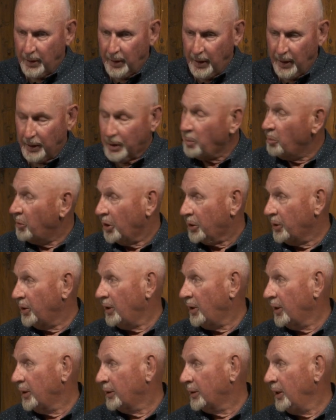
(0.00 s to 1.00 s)
at the Book and
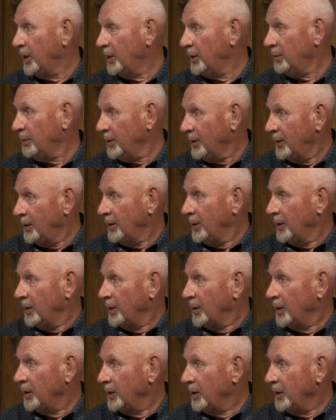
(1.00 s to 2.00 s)
Art Den,
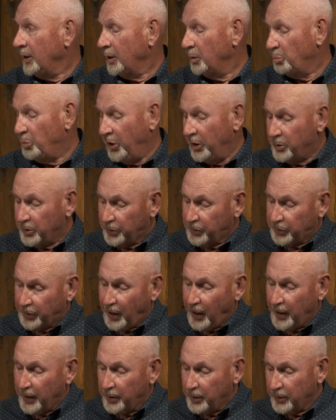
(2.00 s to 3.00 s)
and he and Peter
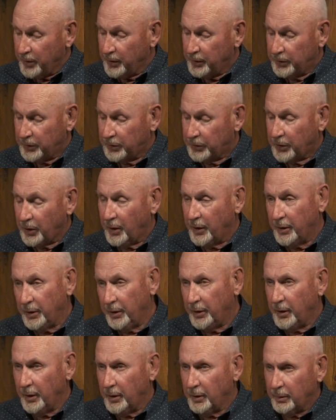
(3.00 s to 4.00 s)
Steiner had
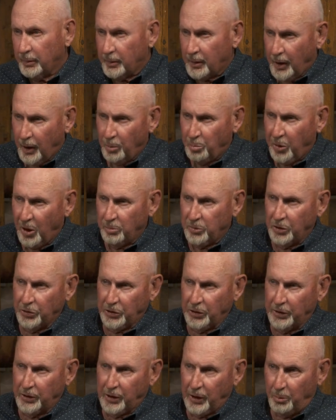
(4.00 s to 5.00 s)
started a, a
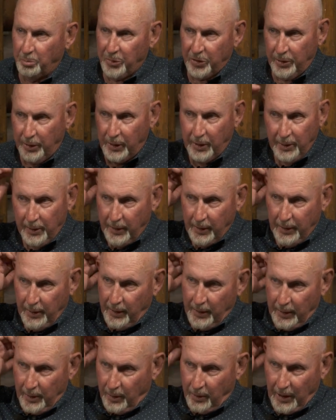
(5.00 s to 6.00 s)
publishing
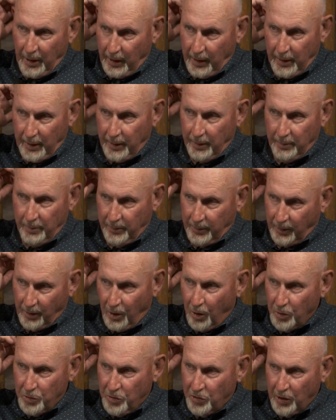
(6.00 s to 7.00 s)
company
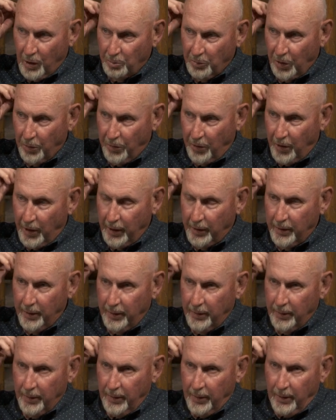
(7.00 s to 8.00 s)
called Summerthought.
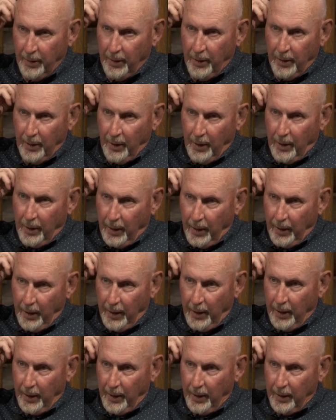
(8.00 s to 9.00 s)

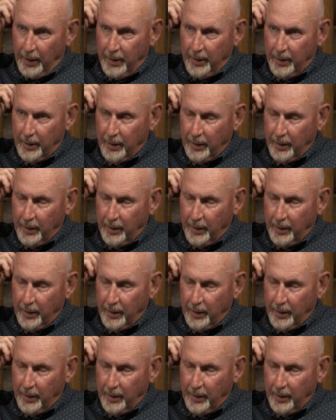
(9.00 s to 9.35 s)
And